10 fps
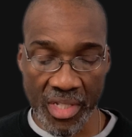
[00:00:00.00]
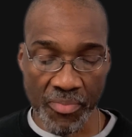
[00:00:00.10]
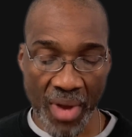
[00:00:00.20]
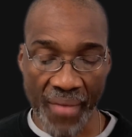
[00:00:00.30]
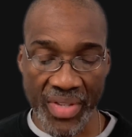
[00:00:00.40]

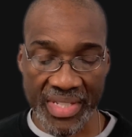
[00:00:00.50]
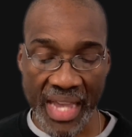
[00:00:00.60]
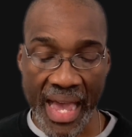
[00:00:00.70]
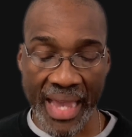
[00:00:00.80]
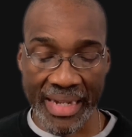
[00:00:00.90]

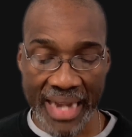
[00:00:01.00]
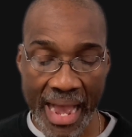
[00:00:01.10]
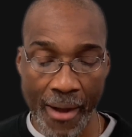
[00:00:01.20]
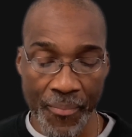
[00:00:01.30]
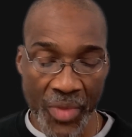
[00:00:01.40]
prophesying
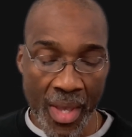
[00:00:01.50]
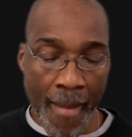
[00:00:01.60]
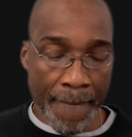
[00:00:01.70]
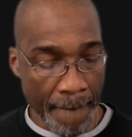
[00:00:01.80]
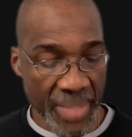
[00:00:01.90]
now.
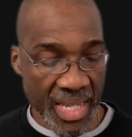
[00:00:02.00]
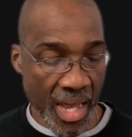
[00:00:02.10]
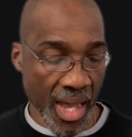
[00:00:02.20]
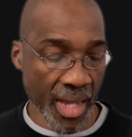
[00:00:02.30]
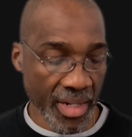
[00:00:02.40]

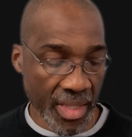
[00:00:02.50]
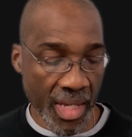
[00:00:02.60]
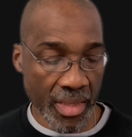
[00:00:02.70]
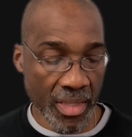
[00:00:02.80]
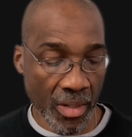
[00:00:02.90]
Beyond
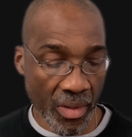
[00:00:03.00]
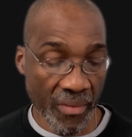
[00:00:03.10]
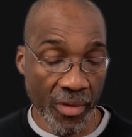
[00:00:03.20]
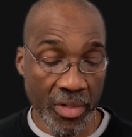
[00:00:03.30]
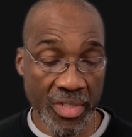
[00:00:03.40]
that, though,
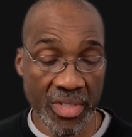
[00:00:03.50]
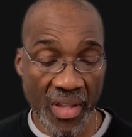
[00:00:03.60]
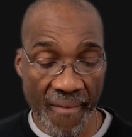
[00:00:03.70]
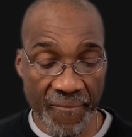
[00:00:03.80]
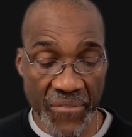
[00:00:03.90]
in verses
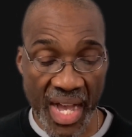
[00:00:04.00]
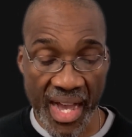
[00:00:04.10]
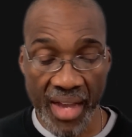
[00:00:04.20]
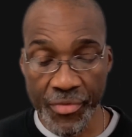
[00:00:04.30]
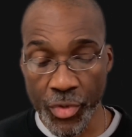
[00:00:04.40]

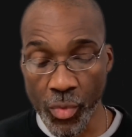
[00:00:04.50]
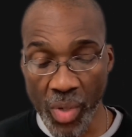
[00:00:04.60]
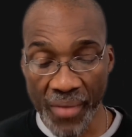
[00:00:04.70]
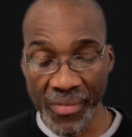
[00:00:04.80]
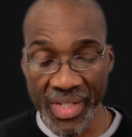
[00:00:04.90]
5 through
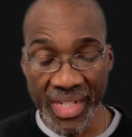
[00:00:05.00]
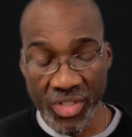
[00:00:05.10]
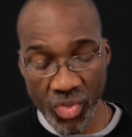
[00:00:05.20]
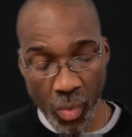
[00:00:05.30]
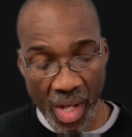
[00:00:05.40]
roughly
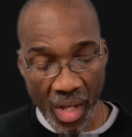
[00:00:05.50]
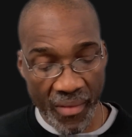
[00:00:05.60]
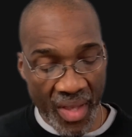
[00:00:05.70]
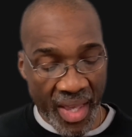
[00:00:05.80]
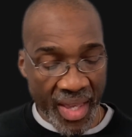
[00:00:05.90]

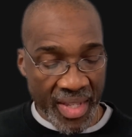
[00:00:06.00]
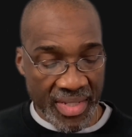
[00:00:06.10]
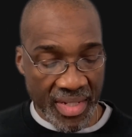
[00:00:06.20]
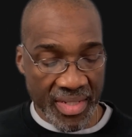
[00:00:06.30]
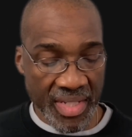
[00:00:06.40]
12, he's
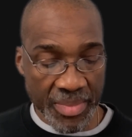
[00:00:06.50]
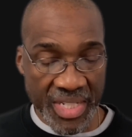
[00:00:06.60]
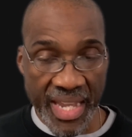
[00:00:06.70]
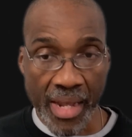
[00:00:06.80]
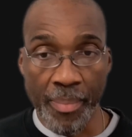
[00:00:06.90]
going to seem to
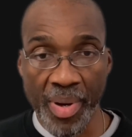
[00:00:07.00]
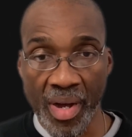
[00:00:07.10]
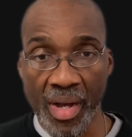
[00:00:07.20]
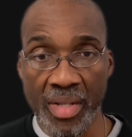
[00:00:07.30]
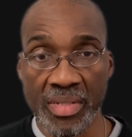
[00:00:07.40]
take a
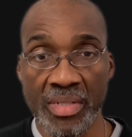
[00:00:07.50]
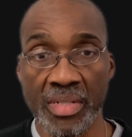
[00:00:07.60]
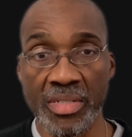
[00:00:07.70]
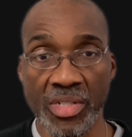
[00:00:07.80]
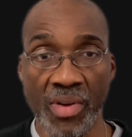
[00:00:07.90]
pause to
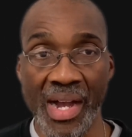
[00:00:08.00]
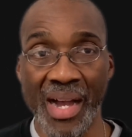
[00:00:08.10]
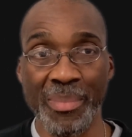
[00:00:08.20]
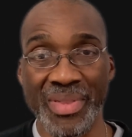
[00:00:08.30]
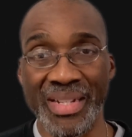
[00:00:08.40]

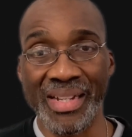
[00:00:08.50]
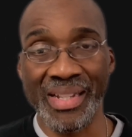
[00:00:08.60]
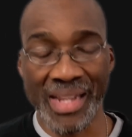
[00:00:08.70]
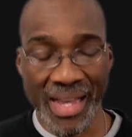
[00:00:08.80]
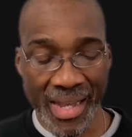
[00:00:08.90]
describe the
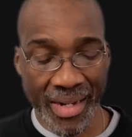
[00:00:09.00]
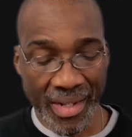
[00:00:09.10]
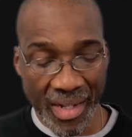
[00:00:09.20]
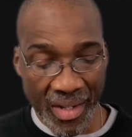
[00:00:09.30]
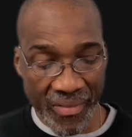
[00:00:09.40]
decline
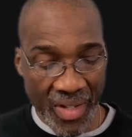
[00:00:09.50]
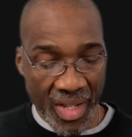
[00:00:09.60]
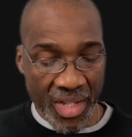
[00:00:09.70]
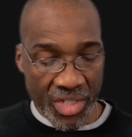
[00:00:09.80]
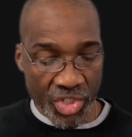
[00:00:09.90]
of
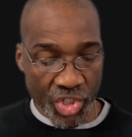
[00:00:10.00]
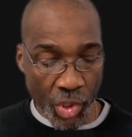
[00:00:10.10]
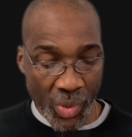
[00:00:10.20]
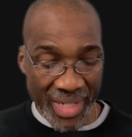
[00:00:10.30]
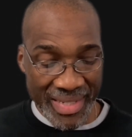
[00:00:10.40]

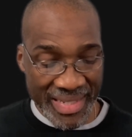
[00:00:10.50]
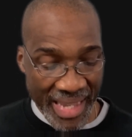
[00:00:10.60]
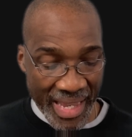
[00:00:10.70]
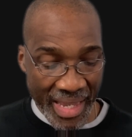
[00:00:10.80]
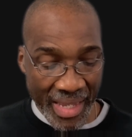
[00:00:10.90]
Judah,
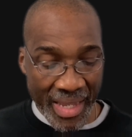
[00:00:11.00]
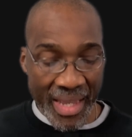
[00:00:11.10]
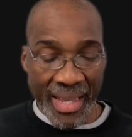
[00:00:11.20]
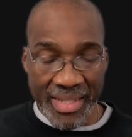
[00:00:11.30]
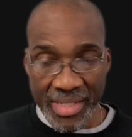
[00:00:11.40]
saying,
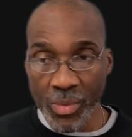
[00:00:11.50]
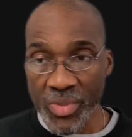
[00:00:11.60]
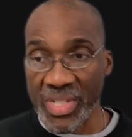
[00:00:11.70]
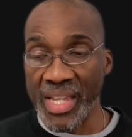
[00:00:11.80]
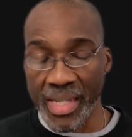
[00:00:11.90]
as he will
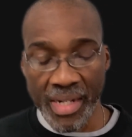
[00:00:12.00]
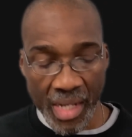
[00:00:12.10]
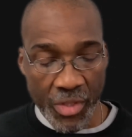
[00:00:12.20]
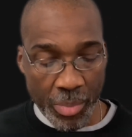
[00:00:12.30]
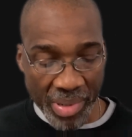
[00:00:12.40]
say in
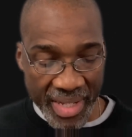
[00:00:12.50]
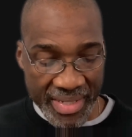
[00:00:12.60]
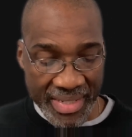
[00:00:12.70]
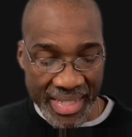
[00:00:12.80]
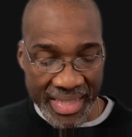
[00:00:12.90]
other
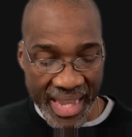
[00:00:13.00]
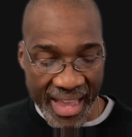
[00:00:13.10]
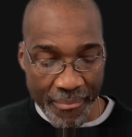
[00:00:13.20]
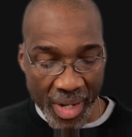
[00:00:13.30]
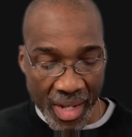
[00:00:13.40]
places, that they
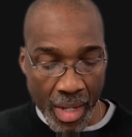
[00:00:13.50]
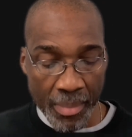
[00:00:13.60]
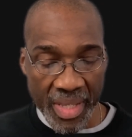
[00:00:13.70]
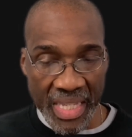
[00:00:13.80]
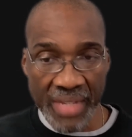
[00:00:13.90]
have
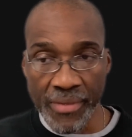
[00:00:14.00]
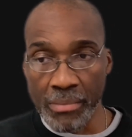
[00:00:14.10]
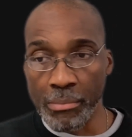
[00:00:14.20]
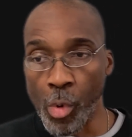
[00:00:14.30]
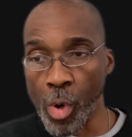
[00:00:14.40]
become even
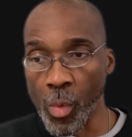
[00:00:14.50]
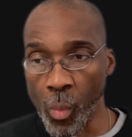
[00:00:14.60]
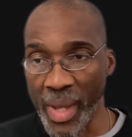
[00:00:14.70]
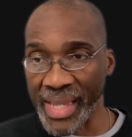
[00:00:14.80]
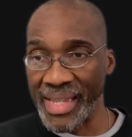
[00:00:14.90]
more
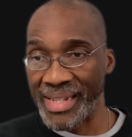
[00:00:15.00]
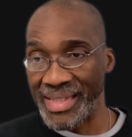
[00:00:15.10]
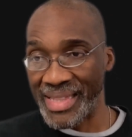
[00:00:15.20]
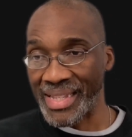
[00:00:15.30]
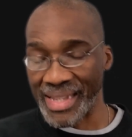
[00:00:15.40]

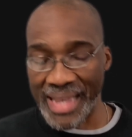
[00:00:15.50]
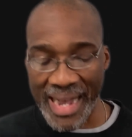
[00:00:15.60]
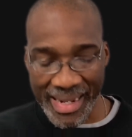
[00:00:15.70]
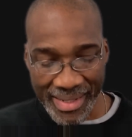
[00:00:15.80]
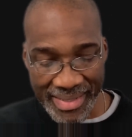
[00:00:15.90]
wicked than the
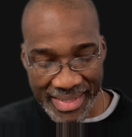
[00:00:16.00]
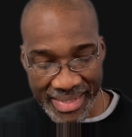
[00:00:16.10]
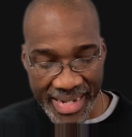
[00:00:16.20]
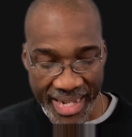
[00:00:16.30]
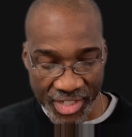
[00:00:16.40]
godless
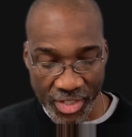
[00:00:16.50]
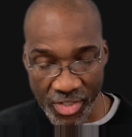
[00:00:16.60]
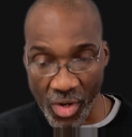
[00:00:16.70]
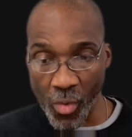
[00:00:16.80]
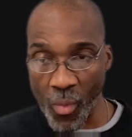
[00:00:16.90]

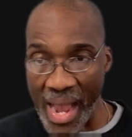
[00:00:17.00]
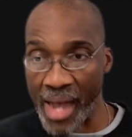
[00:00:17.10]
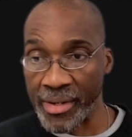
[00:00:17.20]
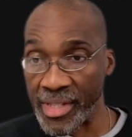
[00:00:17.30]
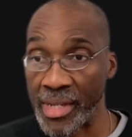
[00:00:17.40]
nations
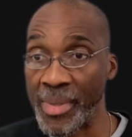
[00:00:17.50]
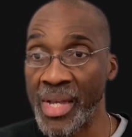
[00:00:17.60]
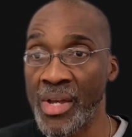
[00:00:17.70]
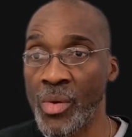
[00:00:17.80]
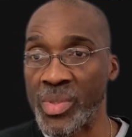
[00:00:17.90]
around them,
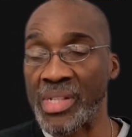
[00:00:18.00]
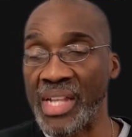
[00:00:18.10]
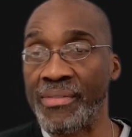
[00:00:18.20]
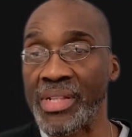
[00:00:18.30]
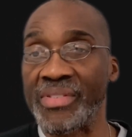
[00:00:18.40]
with a
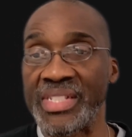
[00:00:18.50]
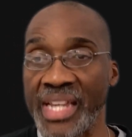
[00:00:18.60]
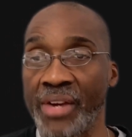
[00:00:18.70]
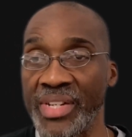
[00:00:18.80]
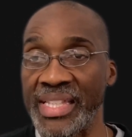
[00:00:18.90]
level of
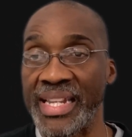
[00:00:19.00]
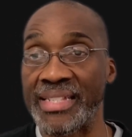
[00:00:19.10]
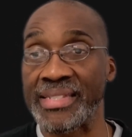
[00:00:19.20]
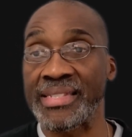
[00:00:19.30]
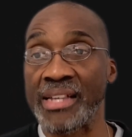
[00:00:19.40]
integrity that
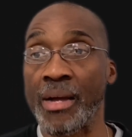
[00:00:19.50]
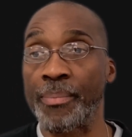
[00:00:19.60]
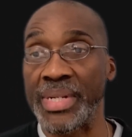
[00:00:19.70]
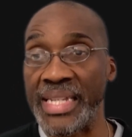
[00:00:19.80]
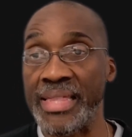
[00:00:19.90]
has
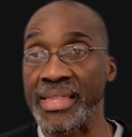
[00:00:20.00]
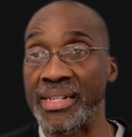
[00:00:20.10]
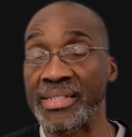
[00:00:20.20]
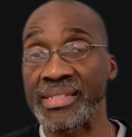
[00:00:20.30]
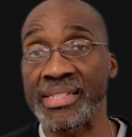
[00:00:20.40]
sunk beneath
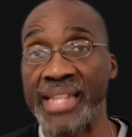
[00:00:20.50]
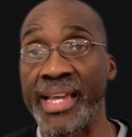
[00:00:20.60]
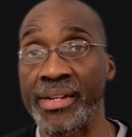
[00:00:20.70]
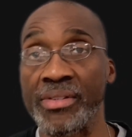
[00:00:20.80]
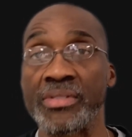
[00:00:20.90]
the
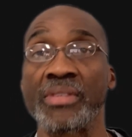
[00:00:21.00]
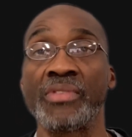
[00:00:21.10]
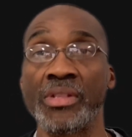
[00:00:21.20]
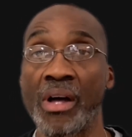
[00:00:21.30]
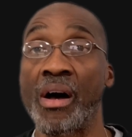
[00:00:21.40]
standards of
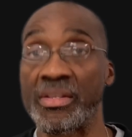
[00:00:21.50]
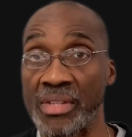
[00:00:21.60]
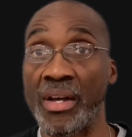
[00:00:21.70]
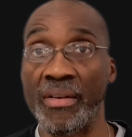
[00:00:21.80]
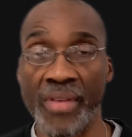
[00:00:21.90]
the laws
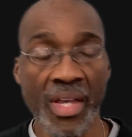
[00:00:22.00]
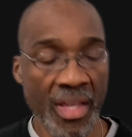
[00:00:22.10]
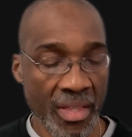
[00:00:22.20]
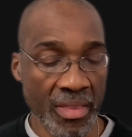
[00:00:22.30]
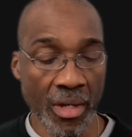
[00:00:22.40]
of
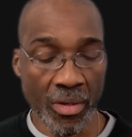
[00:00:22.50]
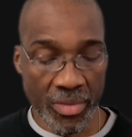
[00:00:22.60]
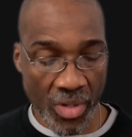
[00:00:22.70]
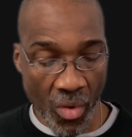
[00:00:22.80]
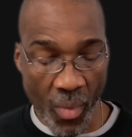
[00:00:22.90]

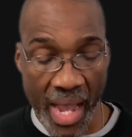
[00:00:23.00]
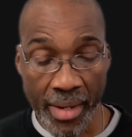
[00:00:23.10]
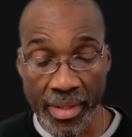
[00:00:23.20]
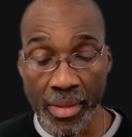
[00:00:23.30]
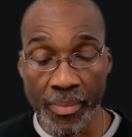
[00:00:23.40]
those
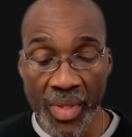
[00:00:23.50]
around them.